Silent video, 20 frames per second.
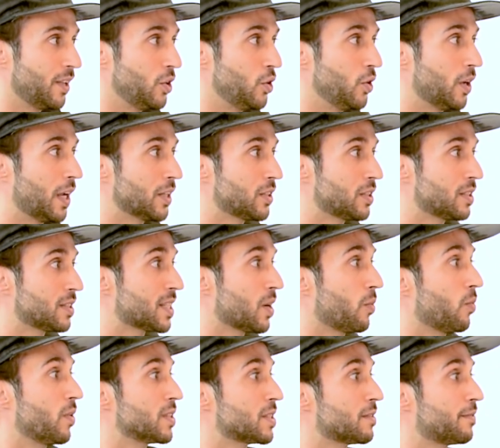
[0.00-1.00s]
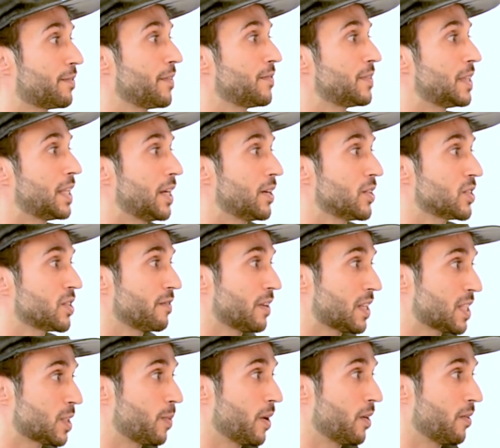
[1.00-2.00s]
you get someone's fifty years of
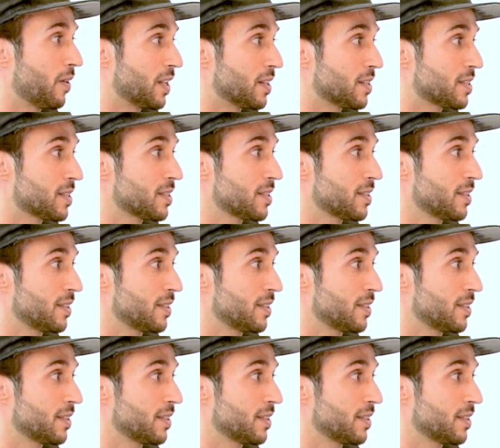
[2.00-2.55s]
experience,